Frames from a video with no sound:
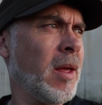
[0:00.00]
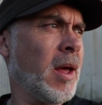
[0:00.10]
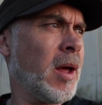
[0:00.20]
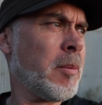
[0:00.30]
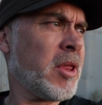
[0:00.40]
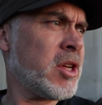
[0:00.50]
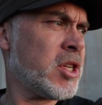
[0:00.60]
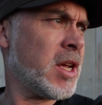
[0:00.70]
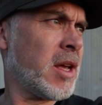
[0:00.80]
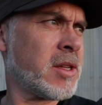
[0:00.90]
But
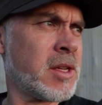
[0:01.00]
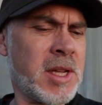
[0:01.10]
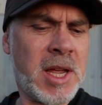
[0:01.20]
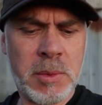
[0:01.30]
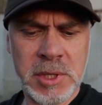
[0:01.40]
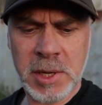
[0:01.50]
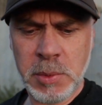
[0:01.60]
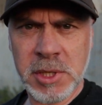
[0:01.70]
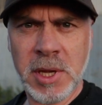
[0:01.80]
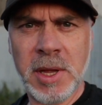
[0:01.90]
this year, as I say, it was
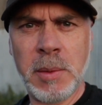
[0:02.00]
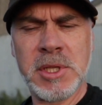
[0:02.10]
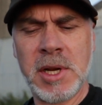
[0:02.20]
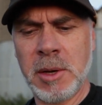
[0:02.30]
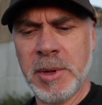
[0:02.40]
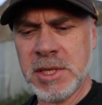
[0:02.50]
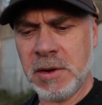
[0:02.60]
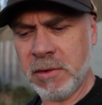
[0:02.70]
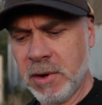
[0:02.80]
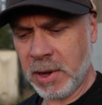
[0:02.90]
a little bit
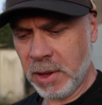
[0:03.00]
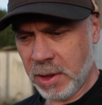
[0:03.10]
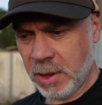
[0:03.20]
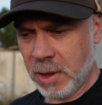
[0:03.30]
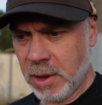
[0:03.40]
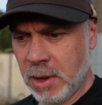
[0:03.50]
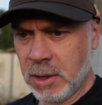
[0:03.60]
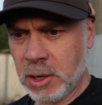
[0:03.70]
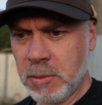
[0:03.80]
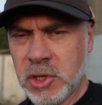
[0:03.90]
different.
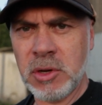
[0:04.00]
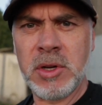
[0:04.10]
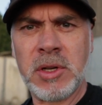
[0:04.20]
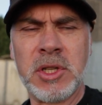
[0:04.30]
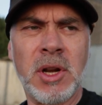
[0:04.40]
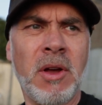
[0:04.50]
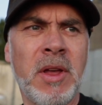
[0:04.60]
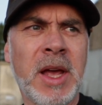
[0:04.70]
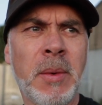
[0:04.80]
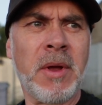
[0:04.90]
Come June and
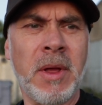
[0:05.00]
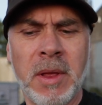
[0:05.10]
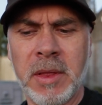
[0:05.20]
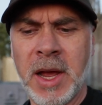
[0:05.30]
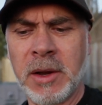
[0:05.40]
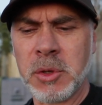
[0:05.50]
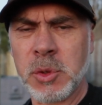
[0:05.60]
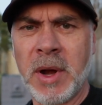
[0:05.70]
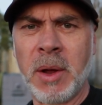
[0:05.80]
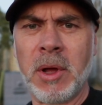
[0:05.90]
July, the adults
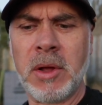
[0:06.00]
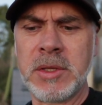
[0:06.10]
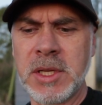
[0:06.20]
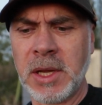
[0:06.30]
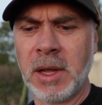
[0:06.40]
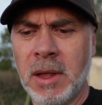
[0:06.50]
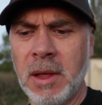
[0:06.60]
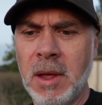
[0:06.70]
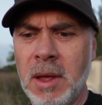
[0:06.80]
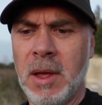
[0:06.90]
were out hunting,
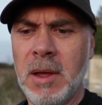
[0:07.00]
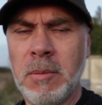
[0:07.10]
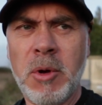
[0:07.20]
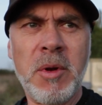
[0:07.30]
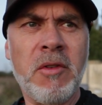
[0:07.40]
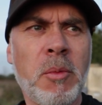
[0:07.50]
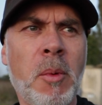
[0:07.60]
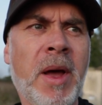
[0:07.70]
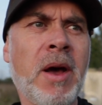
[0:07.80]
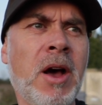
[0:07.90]
probably from about